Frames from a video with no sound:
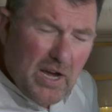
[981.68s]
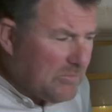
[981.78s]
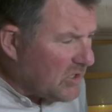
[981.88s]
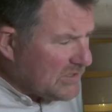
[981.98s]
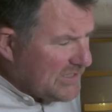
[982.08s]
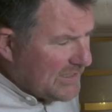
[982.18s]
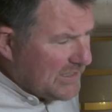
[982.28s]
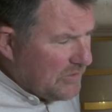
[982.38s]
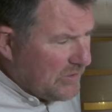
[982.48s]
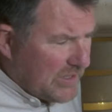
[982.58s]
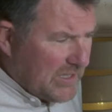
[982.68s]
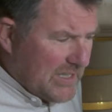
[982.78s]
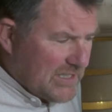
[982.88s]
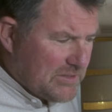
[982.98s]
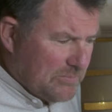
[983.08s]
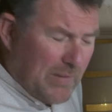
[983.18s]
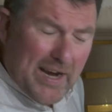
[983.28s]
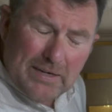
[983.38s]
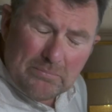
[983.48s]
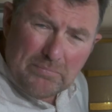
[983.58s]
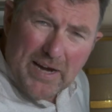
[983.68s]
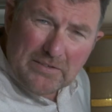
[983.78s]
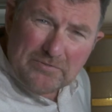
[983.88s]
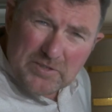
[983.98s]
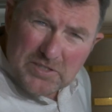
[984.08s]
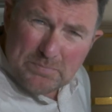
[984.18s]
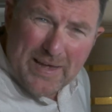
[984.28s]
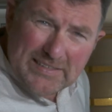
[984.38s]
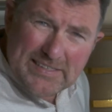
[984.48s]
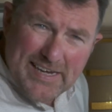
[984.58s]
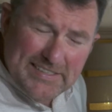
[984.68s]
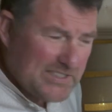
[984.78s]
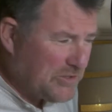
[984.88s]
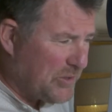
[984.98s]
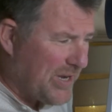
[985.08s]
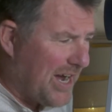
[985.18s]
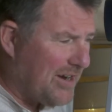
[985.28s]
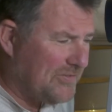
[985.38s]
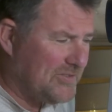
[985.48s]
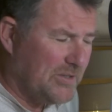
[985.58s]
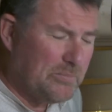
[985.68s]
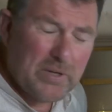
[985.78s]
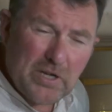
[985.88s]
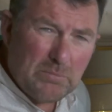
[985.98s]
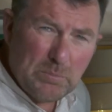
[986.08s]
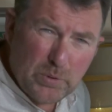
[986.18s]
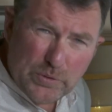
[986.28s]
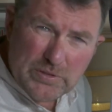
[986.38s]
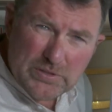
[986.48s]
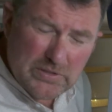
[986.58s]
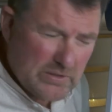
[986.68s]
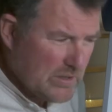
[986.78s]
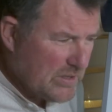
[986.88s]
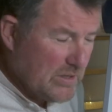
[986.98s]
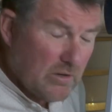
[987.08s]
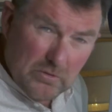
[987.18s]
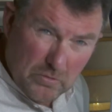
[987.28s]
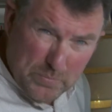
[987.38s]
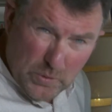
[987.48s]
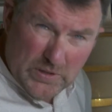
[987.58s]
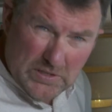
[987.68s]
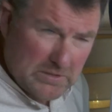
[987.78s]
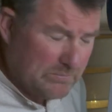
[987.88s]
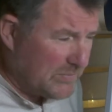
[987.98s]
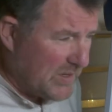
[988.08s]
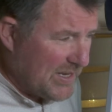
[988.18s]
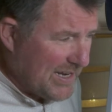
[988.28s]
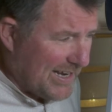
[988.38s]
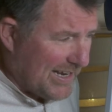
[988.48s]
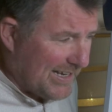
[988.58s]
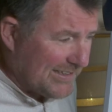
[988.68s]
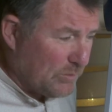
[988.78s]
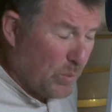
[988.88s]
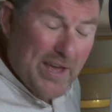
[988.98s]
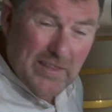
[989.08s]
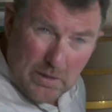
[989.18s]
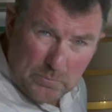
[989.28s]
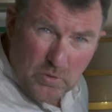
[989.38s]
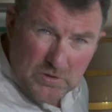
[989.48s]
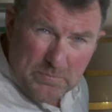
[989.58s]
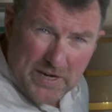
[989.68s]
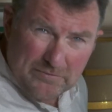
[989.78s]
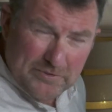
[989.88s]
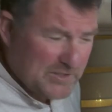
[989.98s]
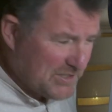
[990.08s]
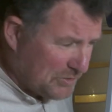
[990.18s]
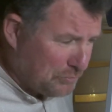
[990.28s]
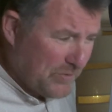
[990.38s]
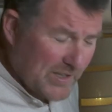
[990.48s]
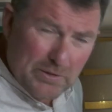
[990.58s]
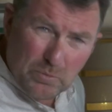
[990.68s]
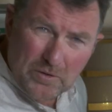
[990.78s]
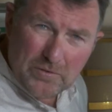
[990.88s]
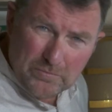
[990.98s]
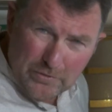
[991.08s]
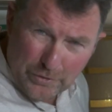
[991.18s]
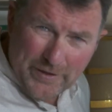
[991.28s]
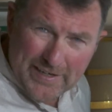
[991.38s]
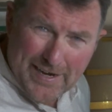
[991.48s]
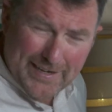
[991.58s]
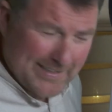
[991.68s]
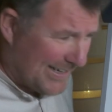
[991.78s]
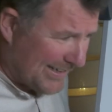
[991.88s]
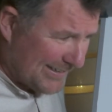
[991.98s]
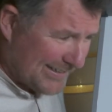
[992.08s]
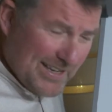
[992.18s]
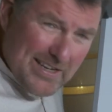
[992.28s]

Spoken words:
I'm not telling you that in this mindfulness meditation that you have to become a Buddhist, although Buddhism and the way they approach mindfulness is really worth looking at and